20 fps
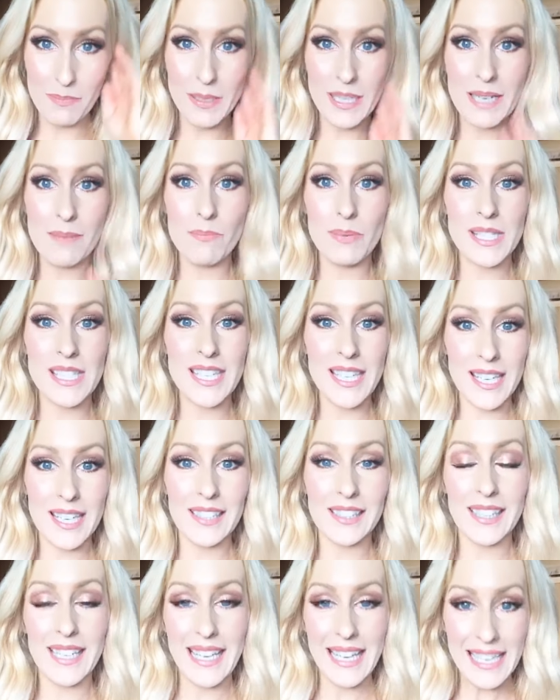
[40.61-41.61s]
and in
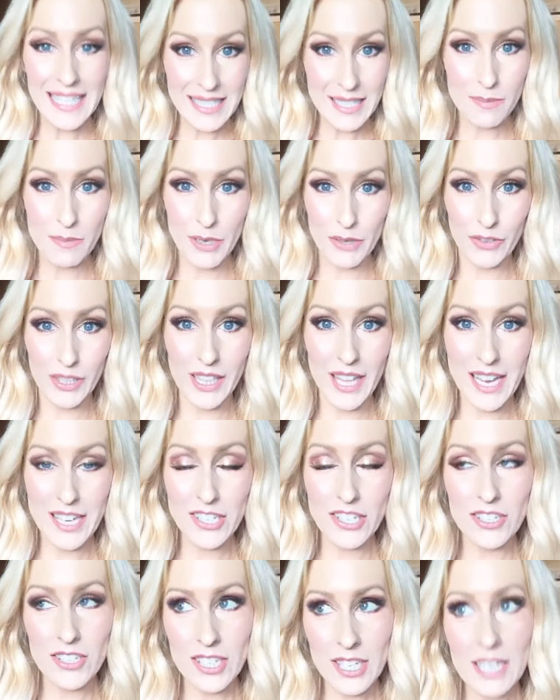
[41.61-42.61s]
particular, intimate
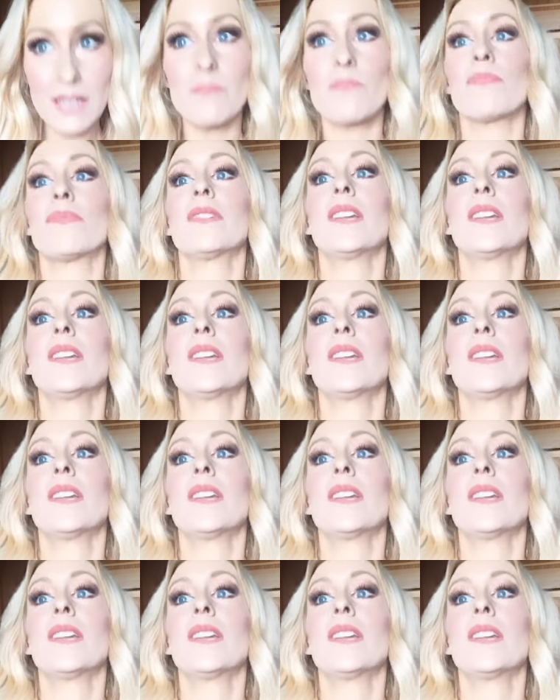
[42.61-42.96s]
relationship,